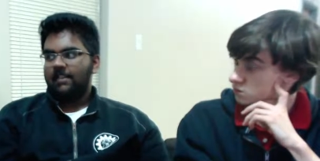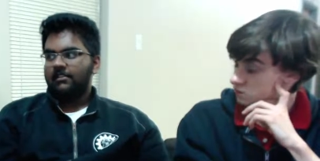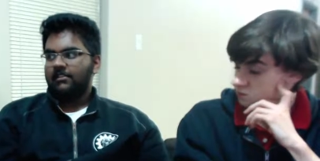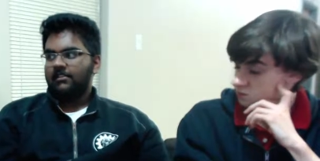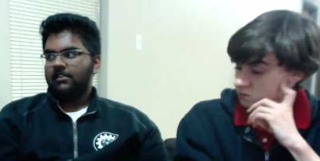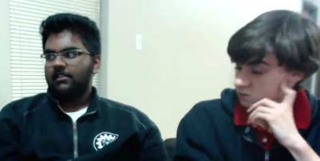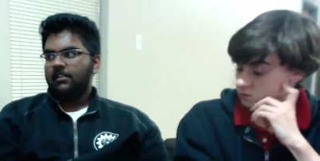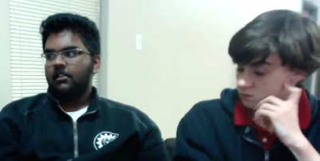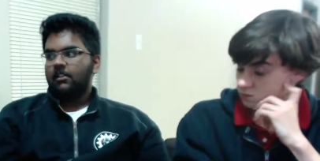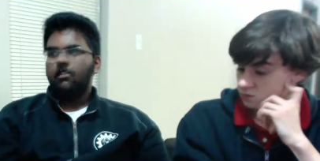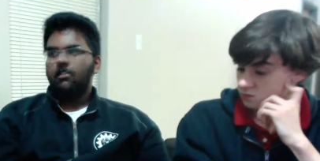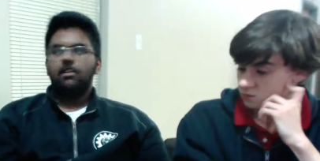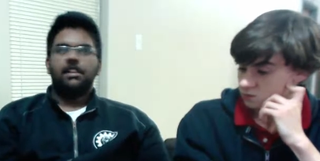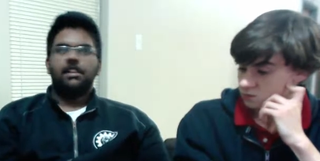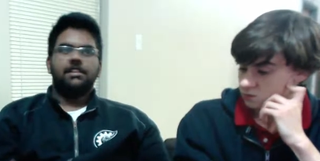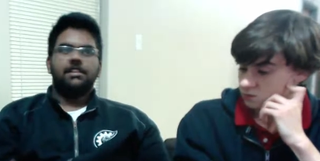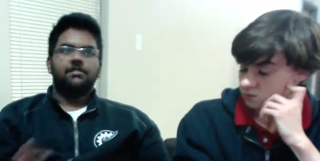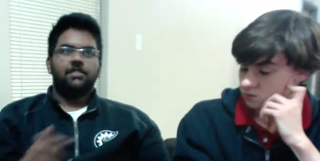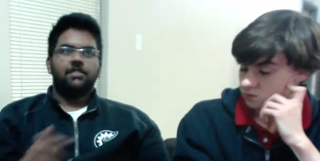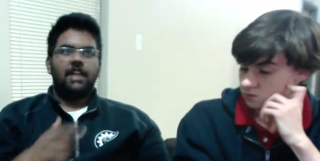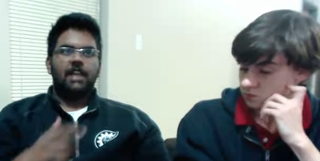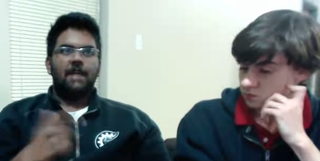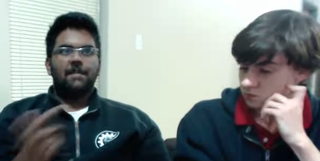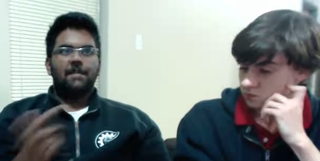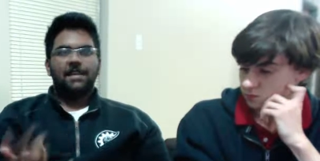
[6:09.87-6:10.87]
Speaker 1: or at least for that
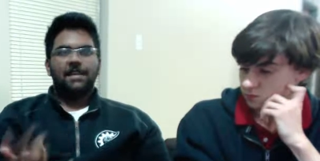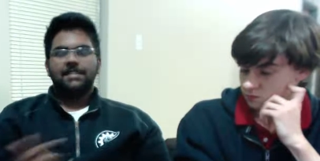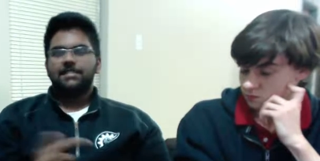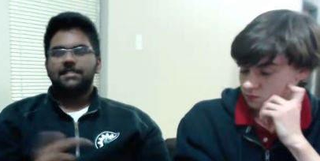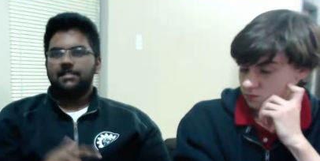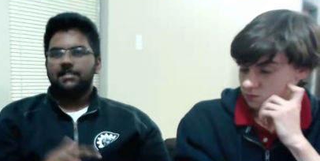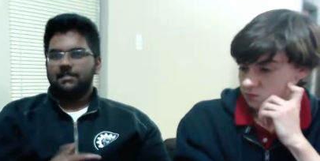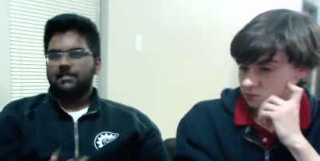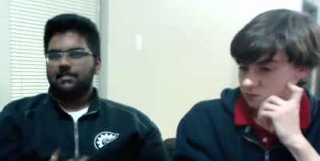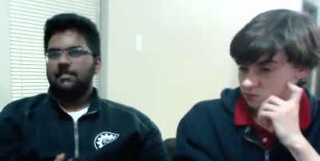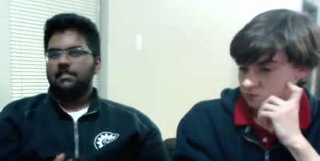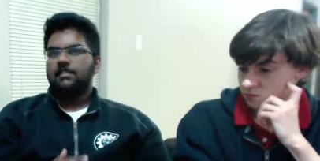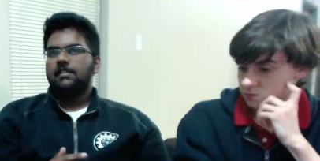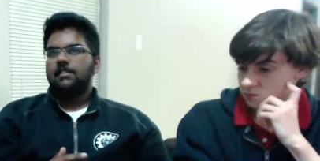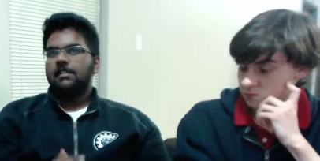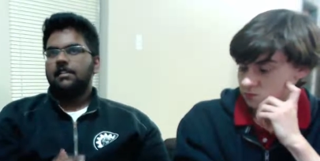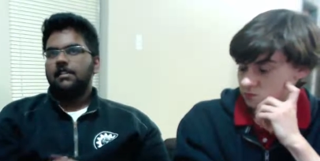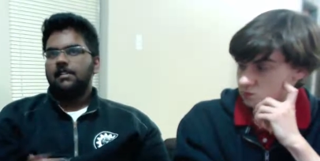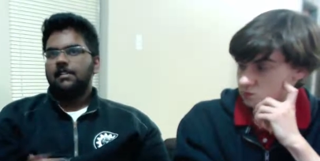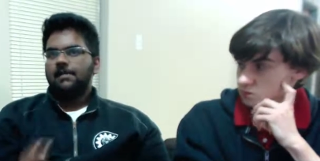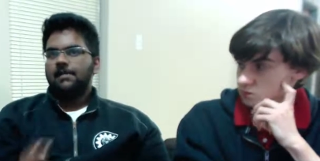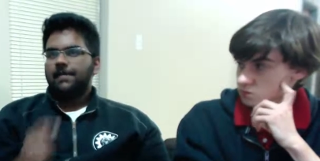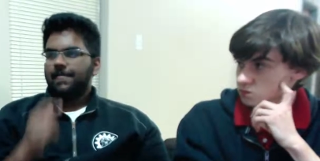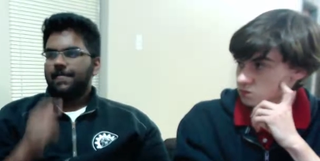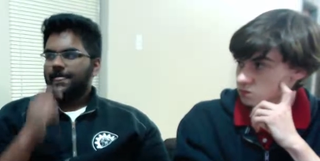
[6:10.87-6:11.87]
best of. And they do best two of
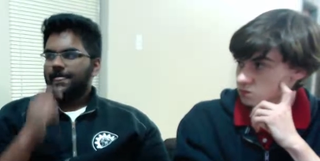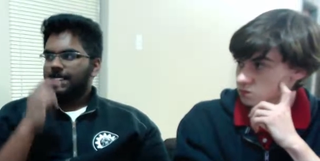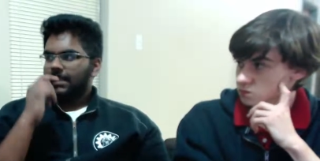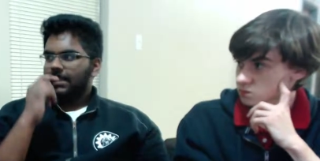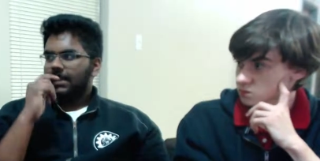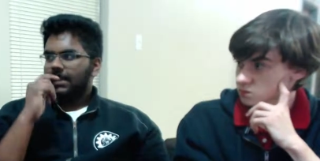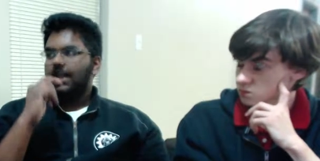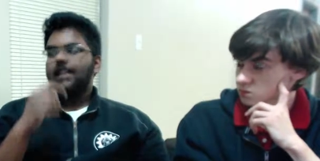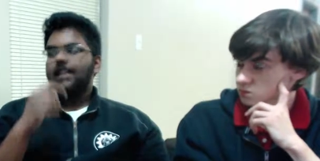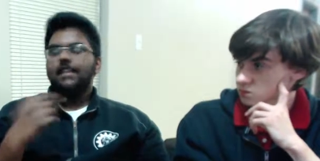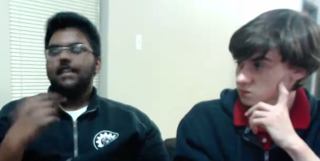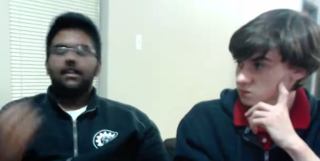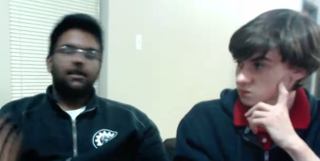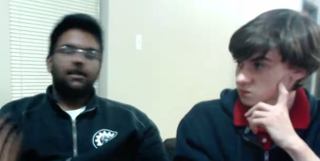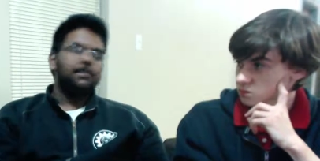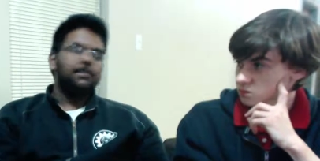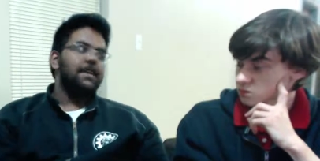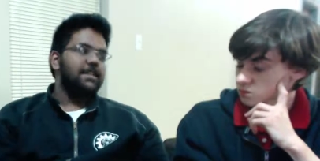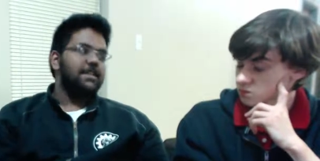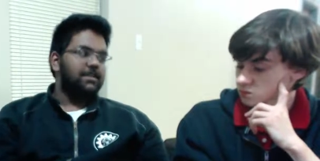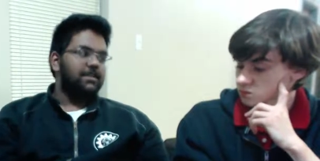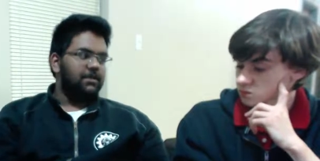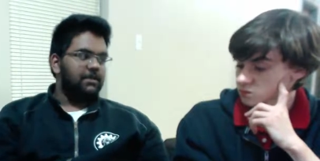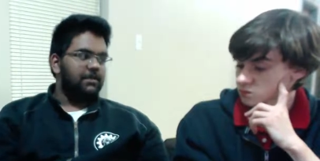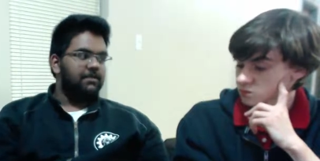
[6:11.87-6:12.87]
threes too. Yeah, they do best two of
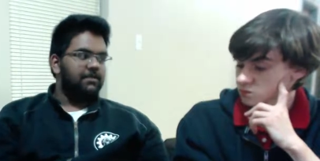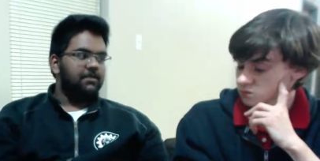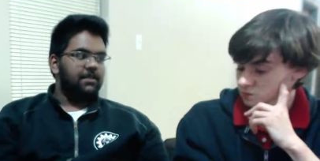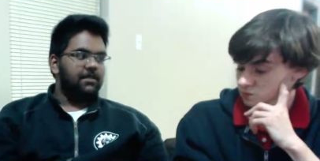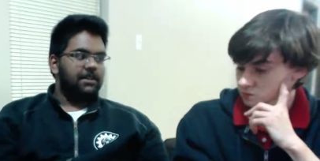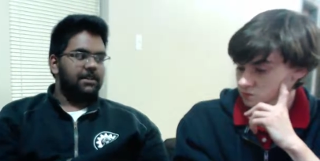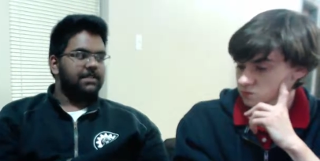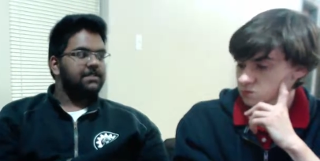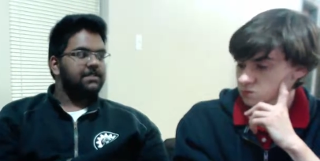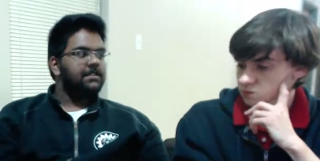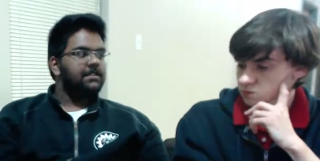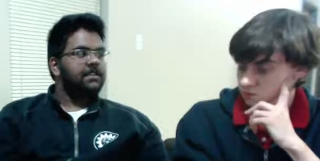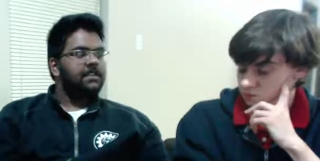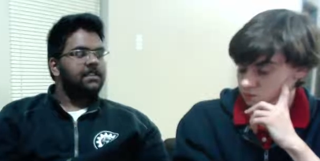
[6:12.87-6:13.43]
threes. So